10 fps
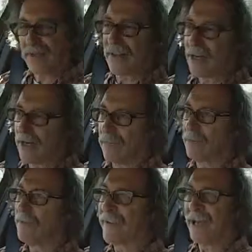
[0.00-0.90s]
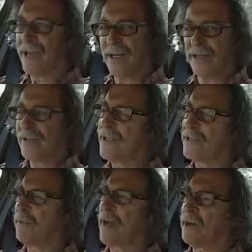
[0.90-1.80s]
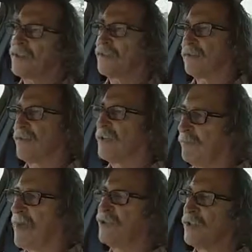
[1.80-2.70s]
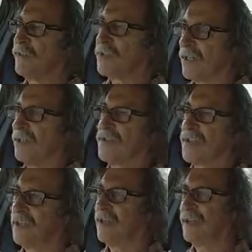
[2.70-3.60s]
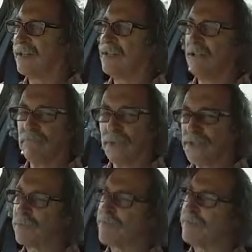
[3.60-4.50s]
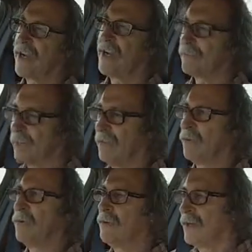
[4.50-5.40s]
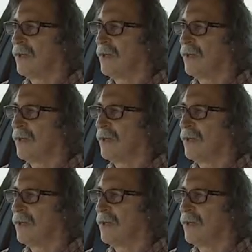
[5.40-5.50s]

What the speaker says: they can't put their head in that space and imagine themselves in a tin box with 3 other people